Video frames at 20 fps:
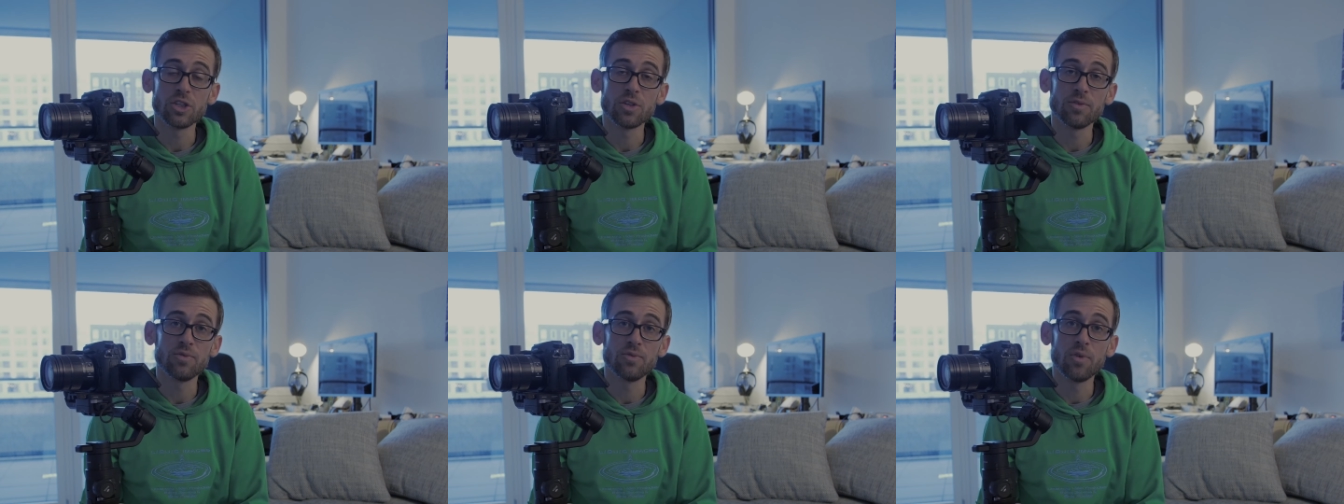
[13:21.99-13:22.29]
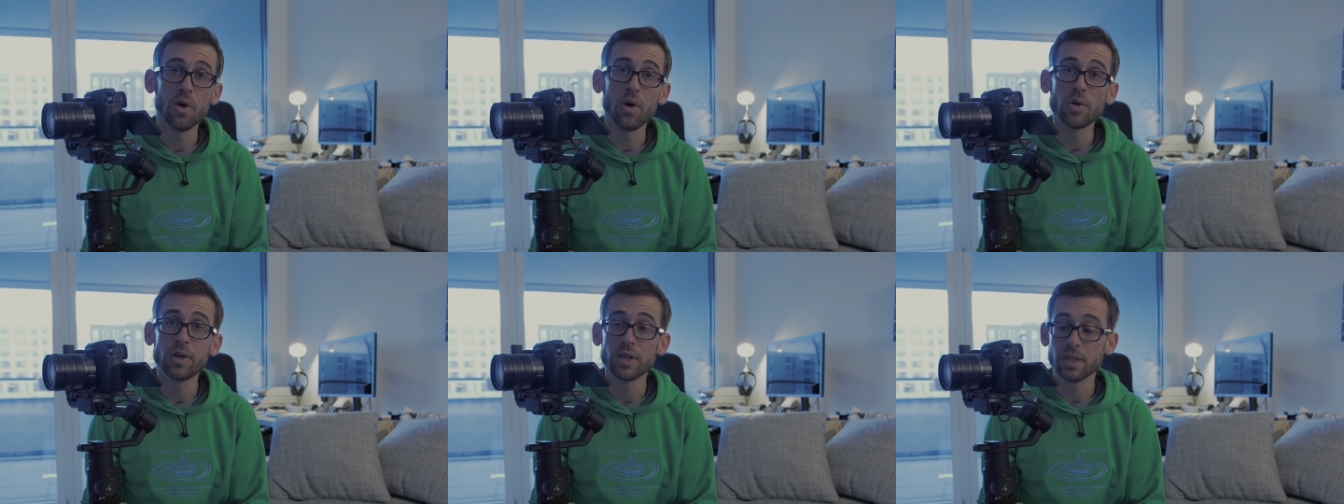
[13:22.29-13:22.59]
the
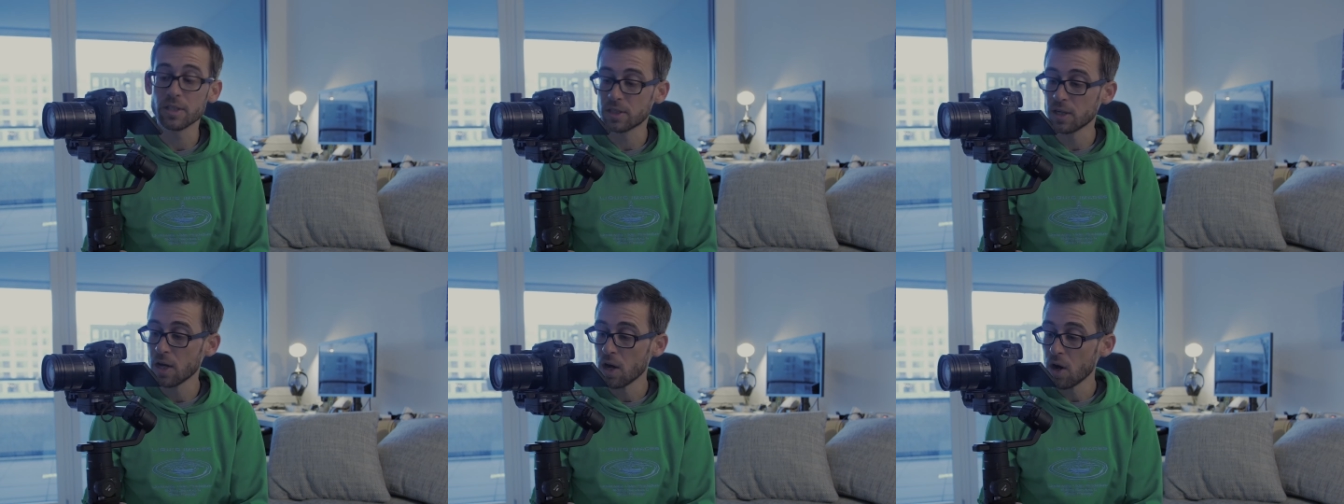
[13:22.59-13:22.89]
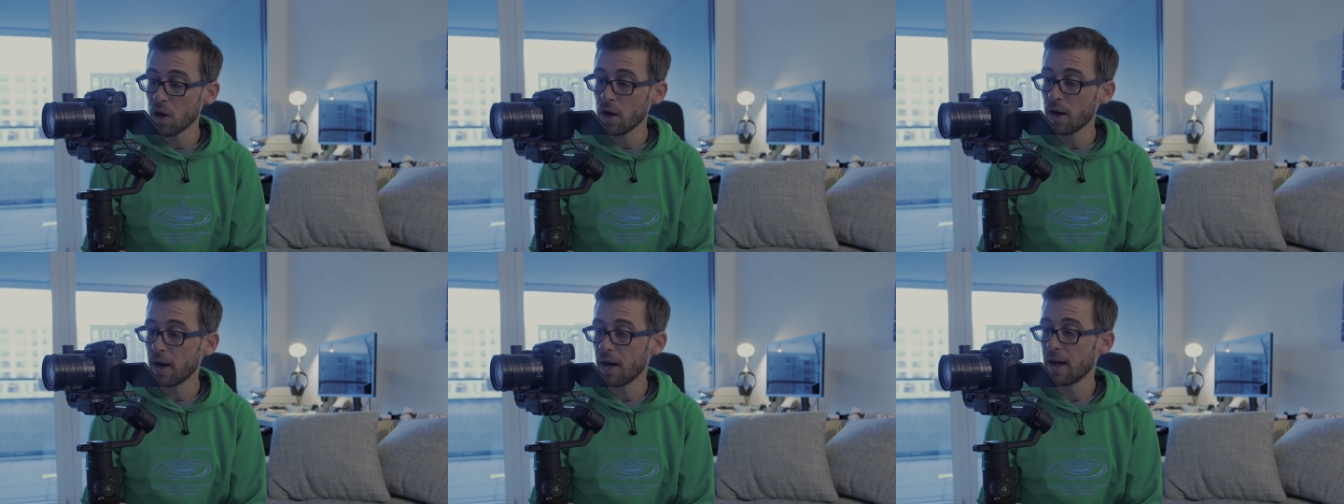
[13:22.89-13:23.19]
focus
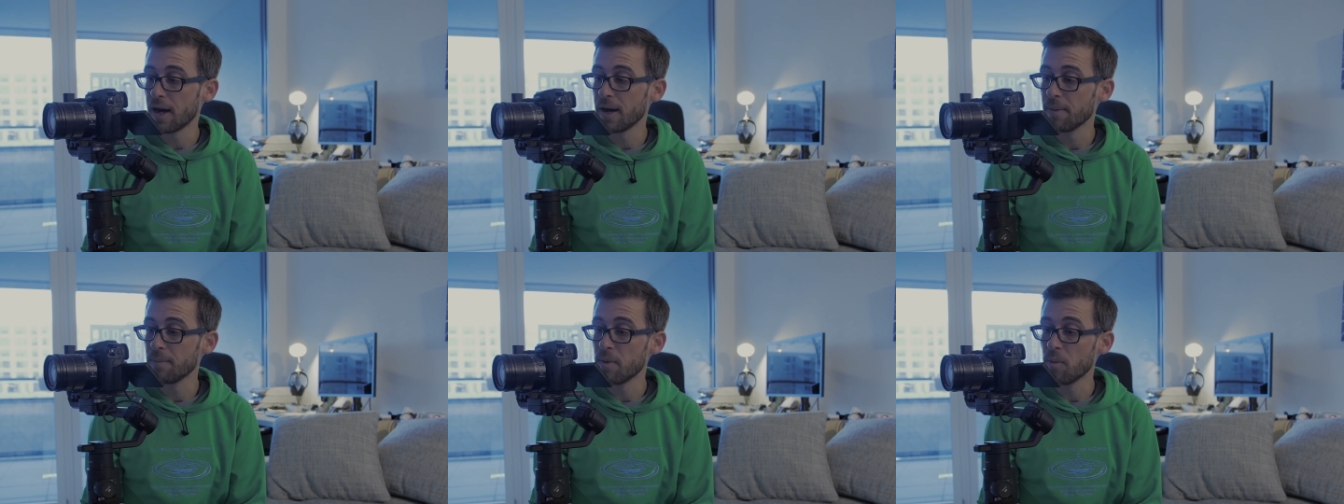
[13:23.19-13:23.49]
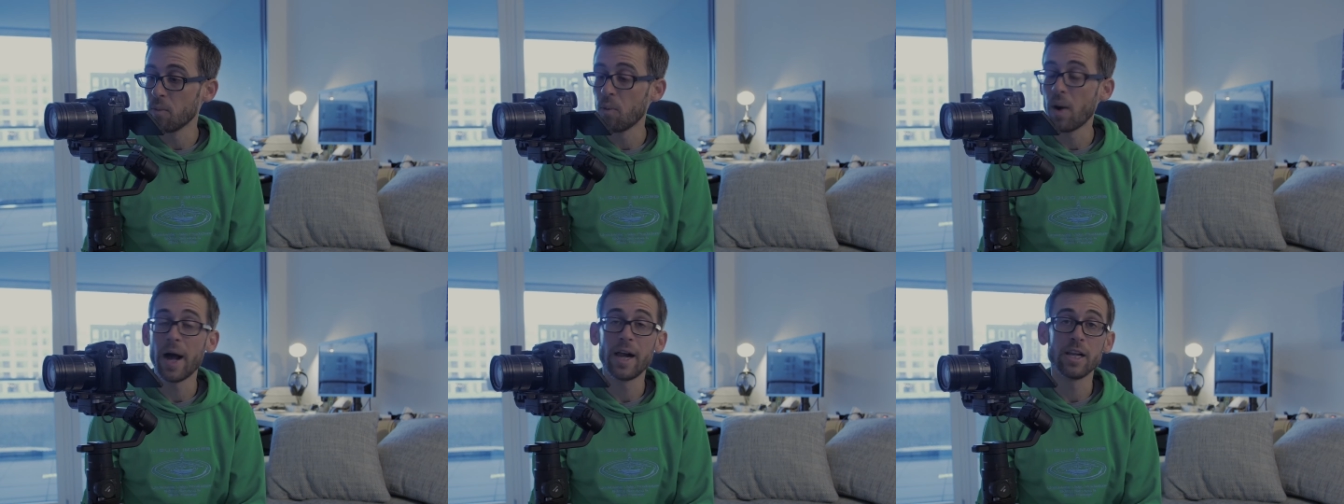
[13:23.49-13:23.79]

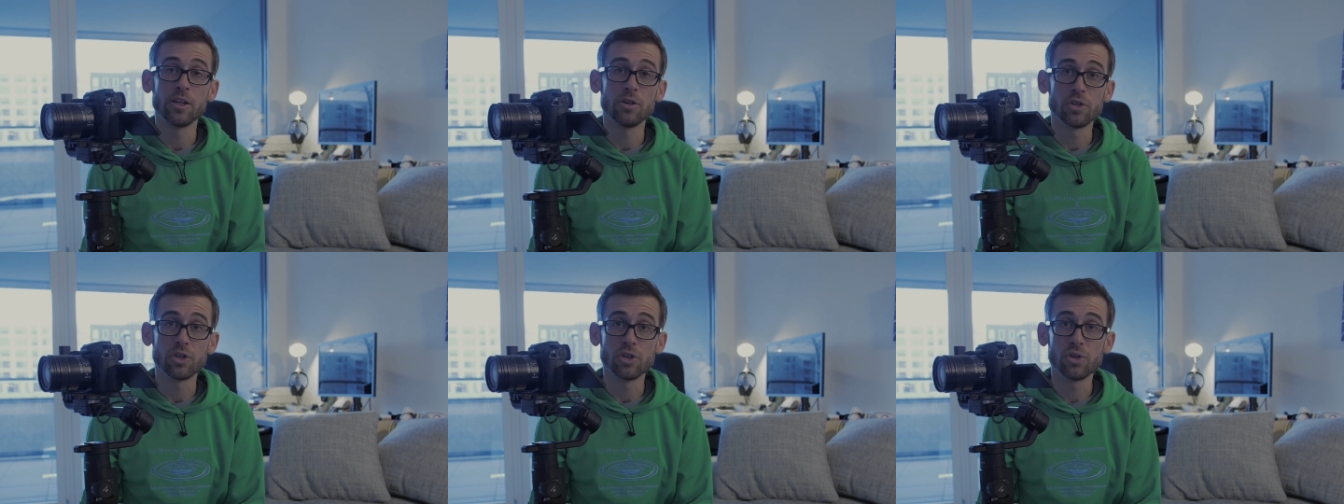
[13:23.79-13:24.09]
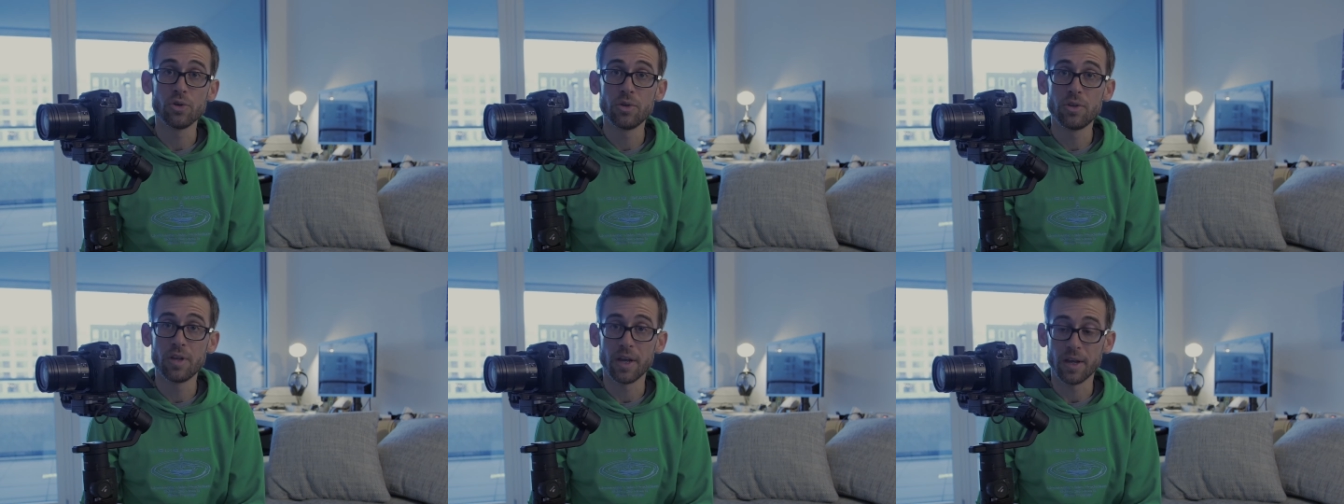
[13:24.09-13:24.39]
while you're
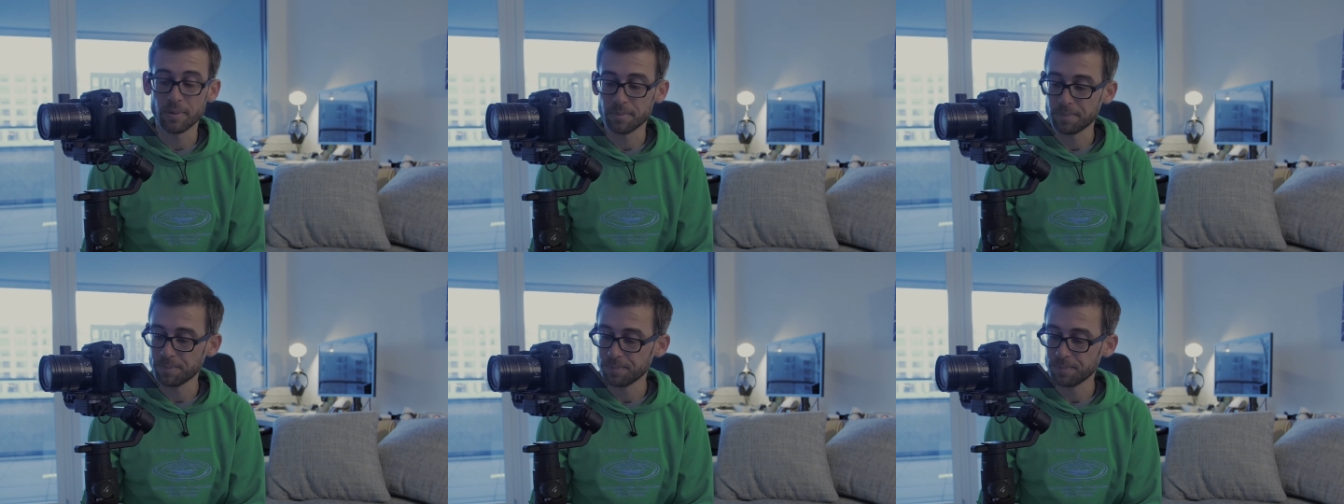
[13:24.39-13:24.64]
shooting.